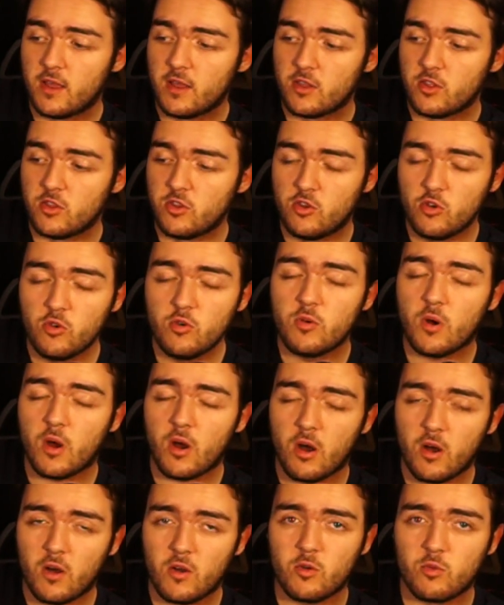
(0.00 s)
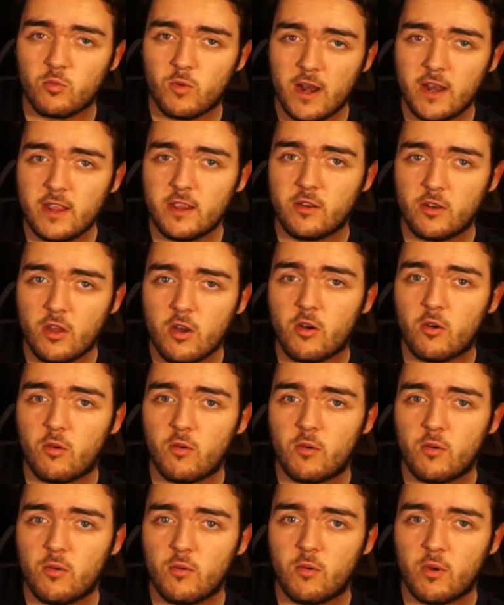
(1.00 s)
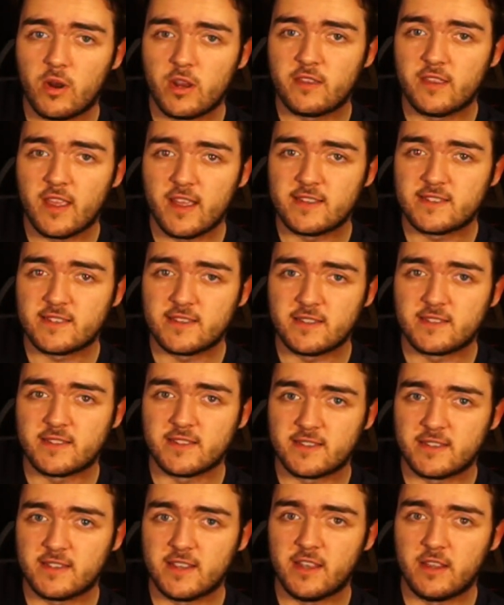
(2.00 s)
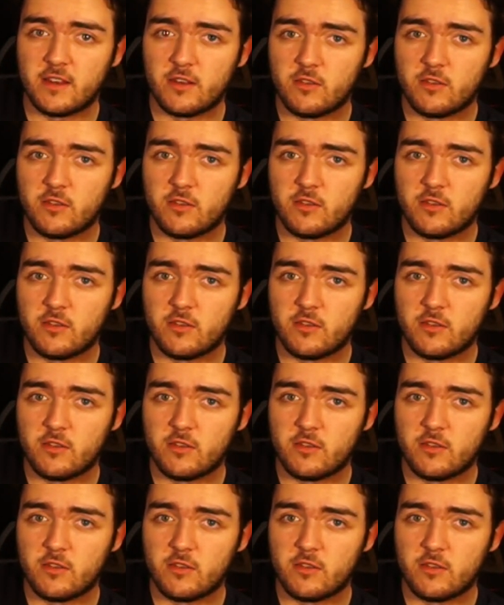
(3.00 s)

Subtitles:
you already know what it takes to succeed.